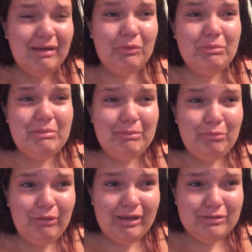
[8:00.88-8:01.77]
I want my
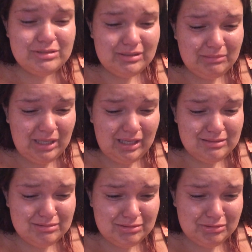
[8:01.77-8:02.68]
prayers to be
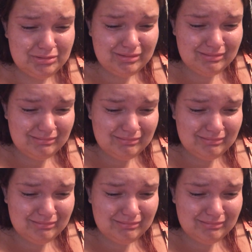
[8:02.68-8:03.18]
answered.